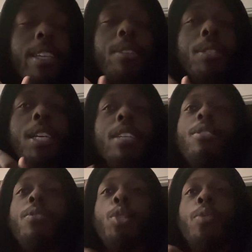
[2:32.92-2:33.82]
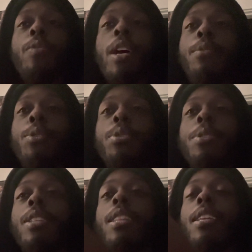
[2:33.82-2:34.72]
that they're kicking off Survivor
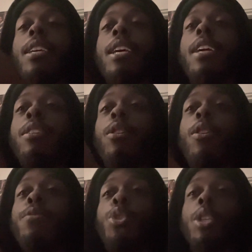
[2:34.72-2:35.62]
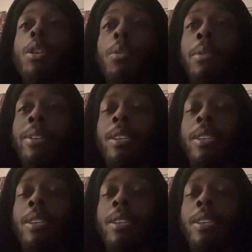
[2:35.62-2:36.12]
Series, not the kick-off show.